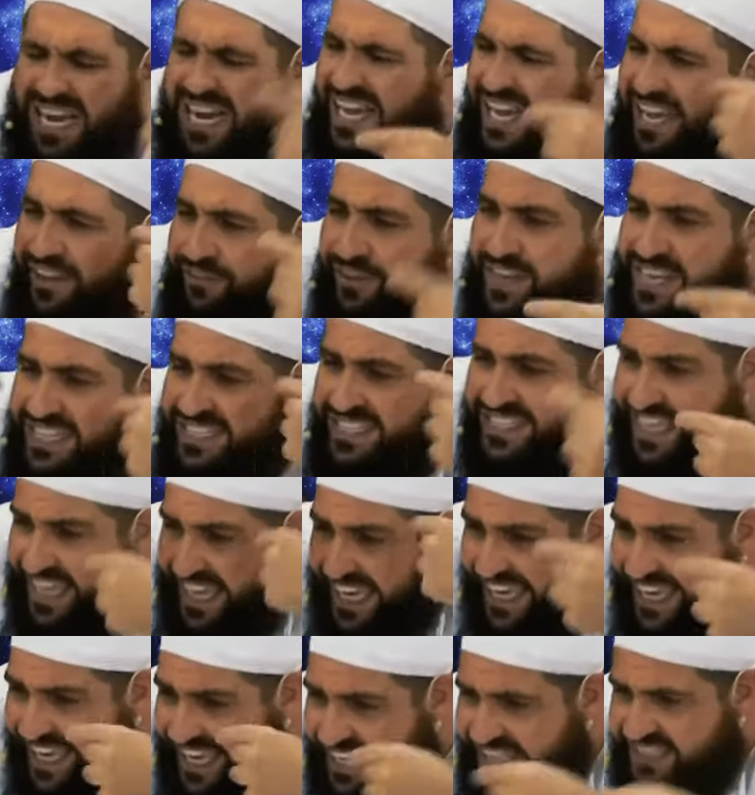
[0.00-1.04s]
believe his
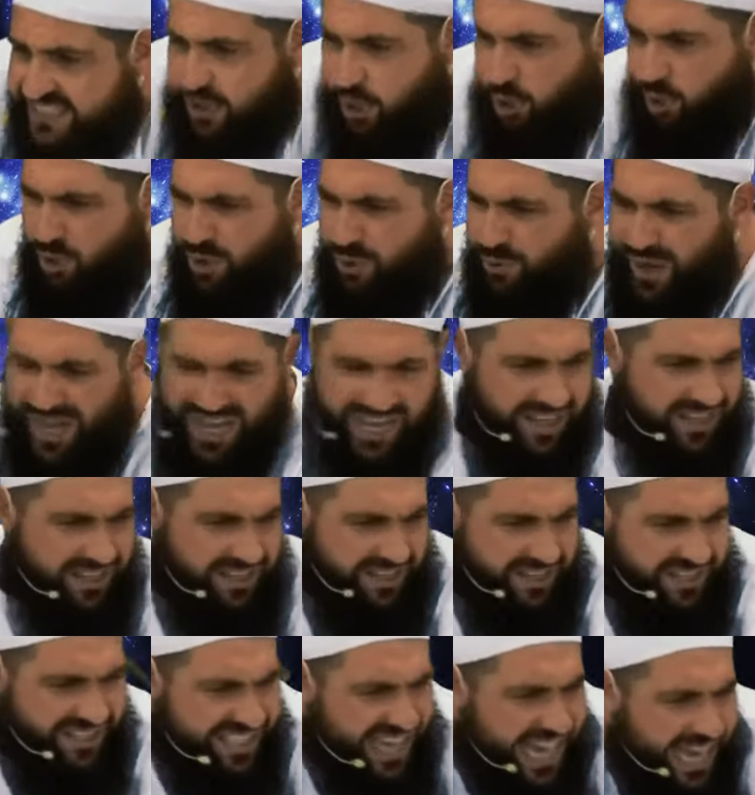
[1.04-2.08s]
ears. Urwa,
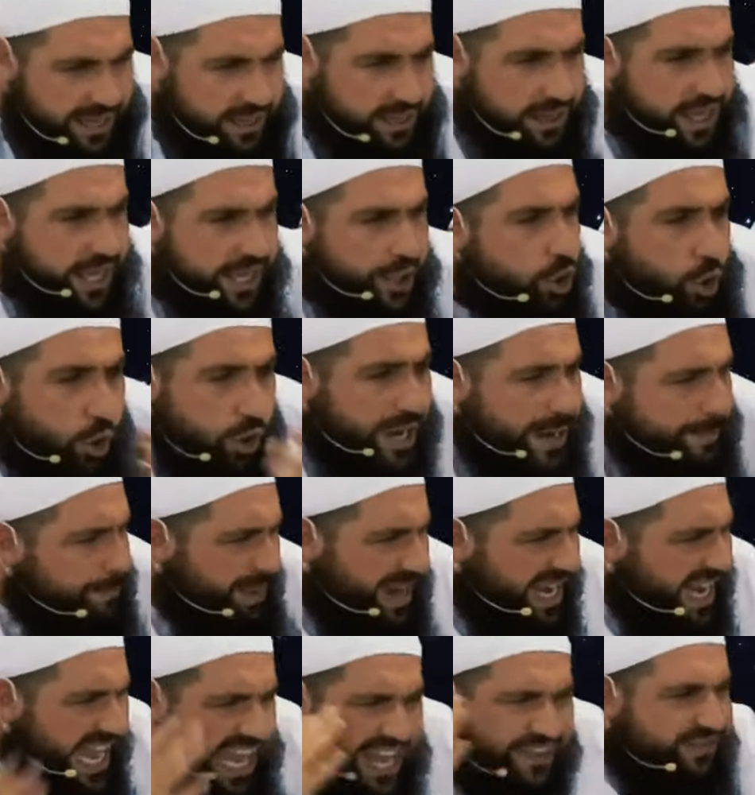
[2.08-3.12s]
he's young, couldn't
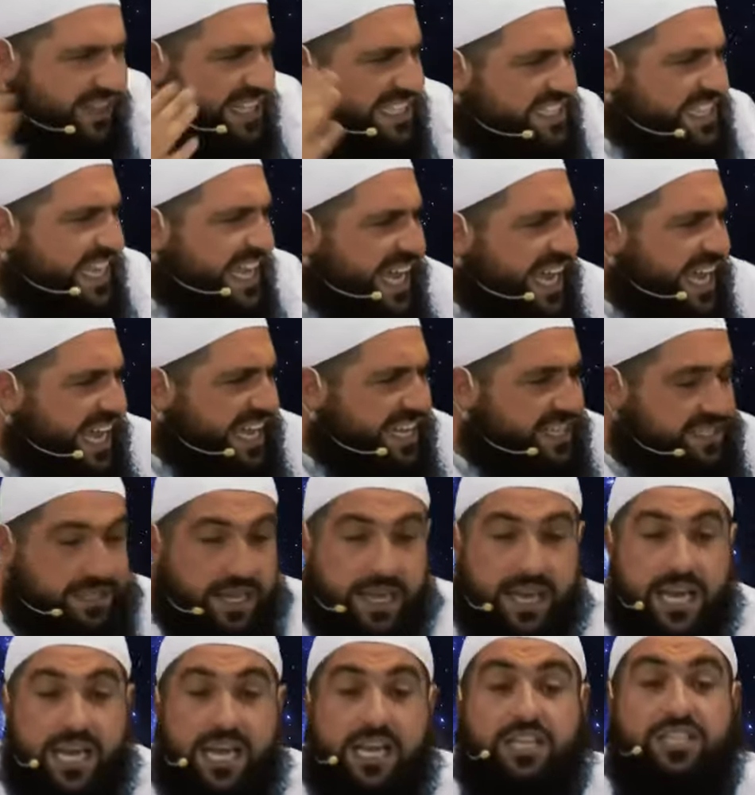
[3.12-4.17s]
believe his
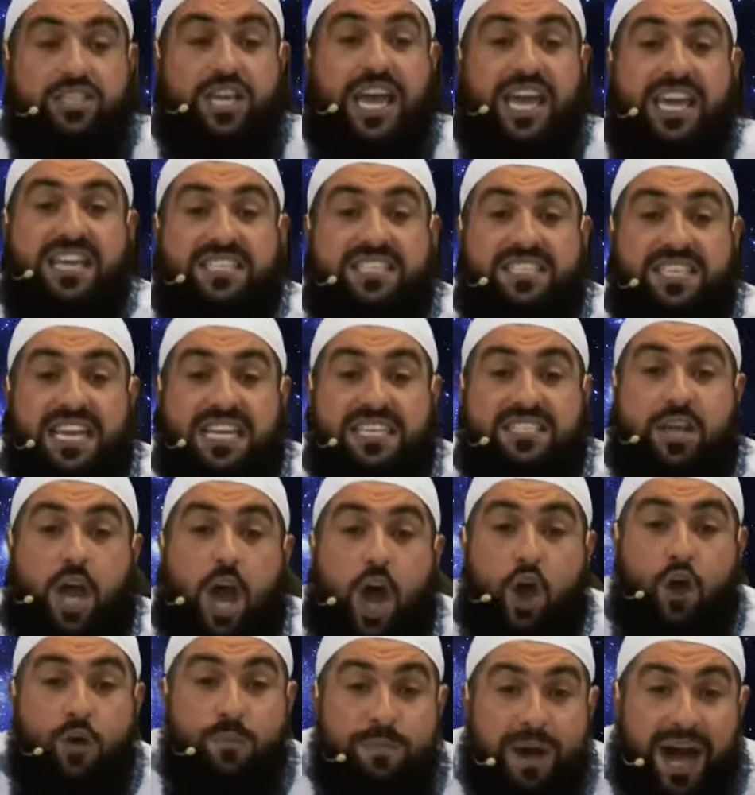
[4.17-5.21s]
ears. So he says,
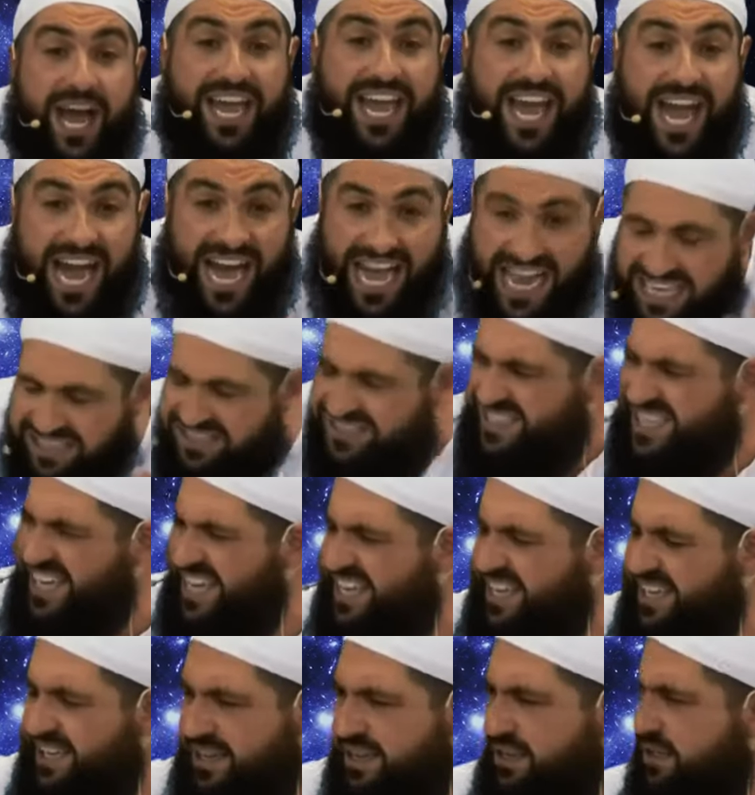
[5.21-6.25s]
Oh, my
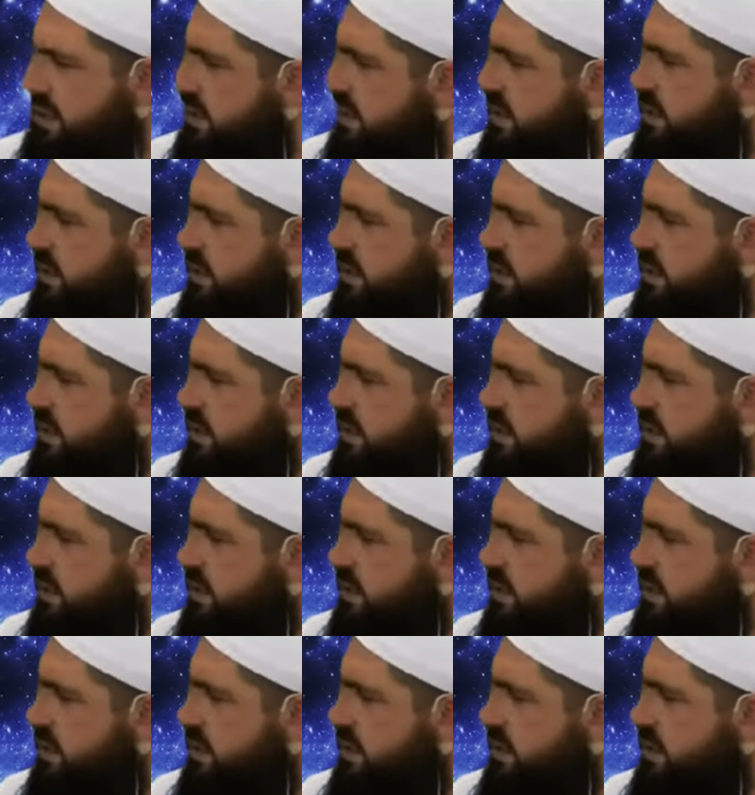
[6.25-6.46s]
auntie,